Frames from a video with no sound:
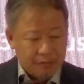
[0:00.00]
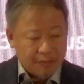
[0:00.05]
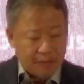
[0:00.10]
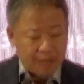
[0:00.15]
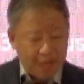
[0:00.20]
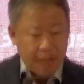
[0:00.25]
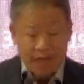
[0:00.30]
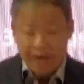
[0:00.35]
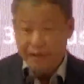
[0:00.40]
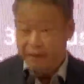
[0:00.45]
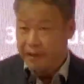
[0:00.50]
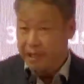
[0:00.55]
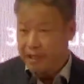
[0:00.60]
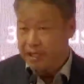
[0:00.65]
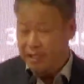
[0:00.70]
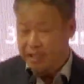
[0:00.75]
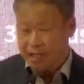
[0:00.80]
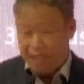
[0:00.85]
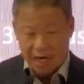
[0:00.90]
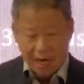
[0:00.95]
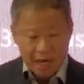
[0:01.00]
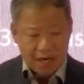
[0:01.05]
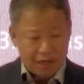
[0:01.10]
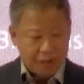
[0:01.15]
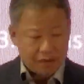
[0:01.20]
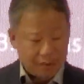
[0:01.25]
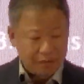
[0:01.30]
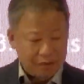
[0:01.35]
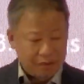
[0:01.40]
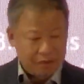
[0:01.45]
And finally, the
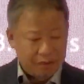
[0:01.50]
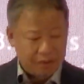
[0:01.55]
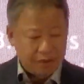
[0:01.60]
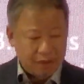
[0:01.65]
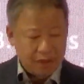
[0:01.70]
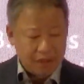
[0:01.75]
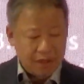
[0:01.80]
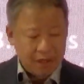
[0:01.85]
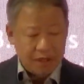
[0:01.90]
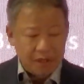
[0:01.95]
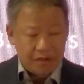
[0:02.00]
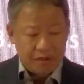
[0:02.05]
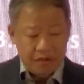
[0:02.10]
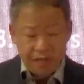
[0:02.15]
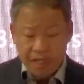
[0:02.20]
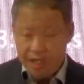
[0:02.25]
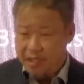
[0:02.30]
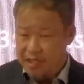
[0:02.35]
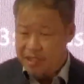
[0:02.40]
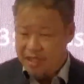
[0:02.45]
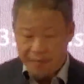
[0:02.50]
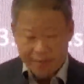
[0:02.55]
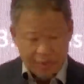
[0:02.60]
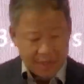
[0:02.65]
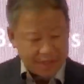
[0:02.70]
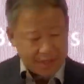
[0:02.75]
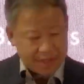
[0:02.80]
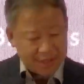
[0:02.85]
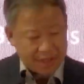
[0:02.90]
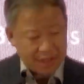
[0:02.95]
how. 3
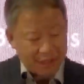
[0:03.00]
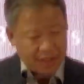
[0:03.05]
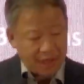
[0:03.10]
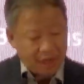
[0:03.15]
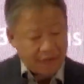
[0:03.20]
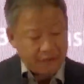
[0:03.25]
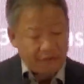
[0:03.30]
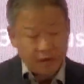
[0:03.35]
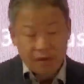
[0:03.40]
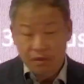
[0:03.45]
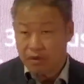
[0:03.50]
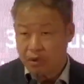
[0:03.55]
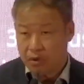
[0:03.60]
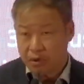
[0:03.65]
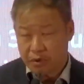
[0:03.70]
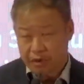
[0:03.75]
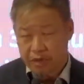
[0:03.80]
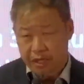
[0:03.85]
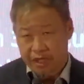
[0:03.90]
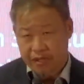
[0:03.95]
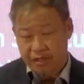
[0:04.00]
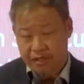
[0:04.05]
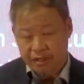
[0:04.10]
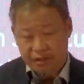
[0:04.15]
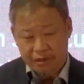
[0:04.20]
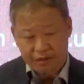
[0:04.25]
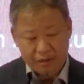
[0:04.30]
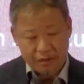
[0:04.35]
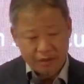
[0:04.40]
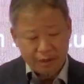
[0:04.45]
steps of co-creation.
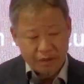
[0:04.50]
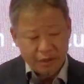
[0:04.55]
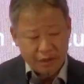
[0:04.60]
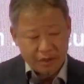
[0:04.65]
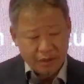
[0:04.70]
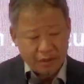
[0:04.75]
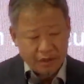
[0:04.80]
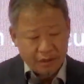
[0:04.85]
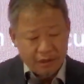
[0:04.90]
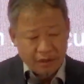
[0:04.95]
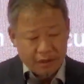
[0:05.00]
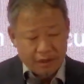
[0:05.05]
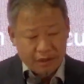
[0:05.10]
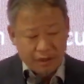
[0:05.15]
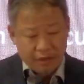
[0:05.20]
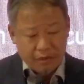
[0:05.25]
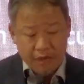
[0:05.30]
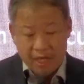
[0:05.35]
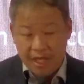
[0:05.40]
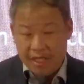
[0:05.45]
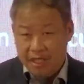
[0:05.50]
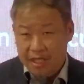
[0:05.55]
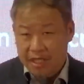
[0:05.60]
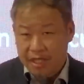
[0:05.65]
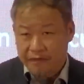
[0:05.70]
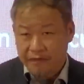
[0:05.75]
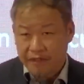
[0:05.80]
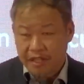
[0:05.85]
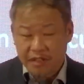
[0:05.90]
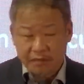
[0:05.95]
We
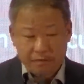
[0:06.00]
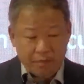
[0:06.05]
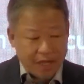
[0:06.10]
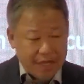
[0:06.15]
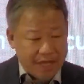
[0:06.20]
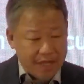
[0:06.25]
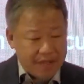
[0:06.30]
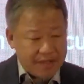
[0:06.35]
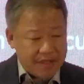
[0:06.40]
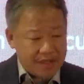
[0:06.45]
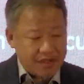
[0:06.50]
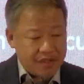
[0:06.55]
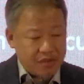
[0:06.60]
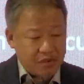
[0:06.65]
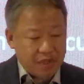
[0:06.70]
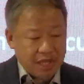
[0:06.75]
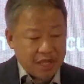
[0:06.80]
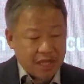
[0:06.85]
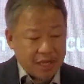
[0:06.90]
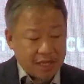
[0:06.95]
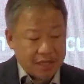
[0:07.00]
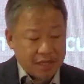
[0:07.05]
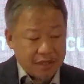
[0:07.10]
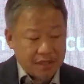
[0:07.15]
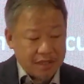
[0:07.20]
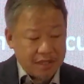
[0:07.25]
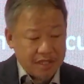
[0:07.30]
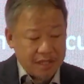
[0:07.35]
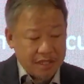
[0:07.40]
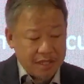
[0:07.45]
identify the place, unique
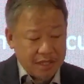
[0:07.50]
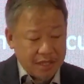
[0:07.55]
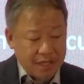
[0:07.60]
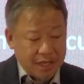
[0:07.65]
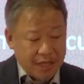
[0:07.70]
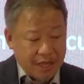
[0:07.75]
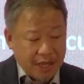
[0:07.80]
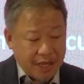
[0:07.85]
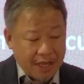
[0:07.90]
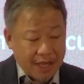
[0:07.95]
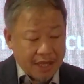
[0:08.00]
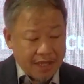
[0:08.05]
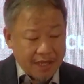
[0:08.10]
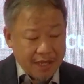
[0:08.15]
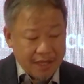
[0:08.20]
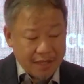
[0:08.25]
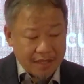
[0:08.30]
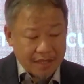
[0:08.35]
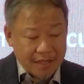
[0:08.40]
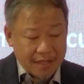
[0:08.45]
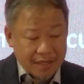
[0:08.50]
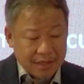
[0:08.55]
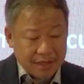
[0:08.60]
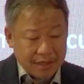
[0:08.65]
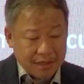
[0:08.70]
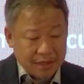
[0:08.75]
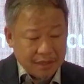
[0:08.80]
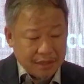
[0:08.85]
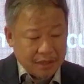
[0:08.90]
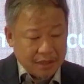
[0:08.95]
identity, and later,
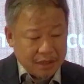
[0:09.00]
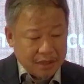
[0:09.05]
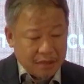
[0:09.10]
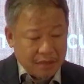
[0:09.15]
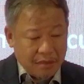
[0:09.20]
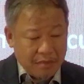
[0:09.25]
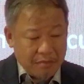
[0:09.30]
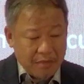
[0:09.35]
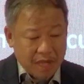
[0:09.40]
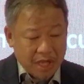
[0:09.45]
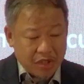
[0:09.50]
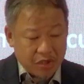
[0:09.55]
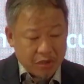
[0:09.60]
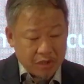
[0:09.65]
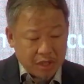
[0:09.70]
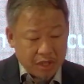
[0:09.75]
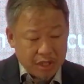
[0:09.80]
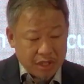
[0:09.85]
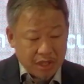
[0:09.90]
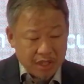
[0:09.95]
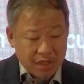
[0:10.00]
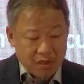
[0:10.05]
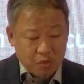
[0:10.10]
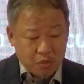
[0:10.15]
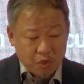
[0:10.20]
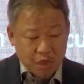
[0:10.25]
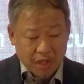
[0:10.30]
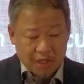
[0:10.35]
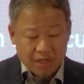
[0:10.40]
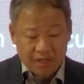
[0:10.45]
make sure it
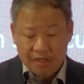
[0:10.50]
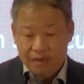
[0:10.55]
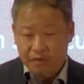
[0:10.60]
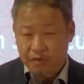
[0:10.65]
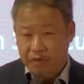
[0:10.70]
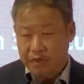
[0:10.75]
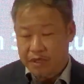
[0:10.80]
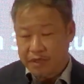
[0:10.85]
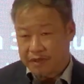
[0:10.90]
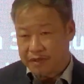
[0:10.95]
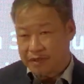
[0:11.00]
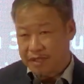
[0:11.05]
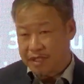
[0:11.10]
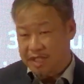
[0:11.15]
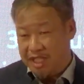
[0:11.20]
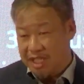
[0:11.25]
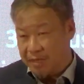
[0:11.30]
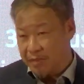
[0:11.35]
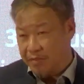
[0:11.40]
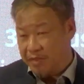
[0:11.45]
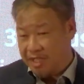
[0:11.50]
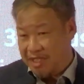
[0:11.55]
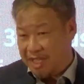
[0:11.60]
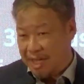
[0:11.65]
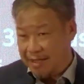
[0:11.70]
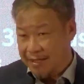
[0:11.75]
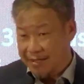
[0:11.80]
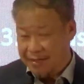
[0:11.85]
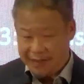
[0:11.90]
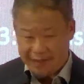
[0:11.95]
works with the team's
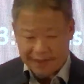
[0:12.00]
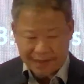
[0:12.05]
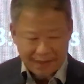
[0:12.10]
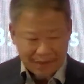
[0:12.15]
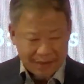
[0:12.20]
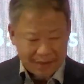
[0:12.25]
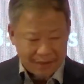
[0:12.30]
talents.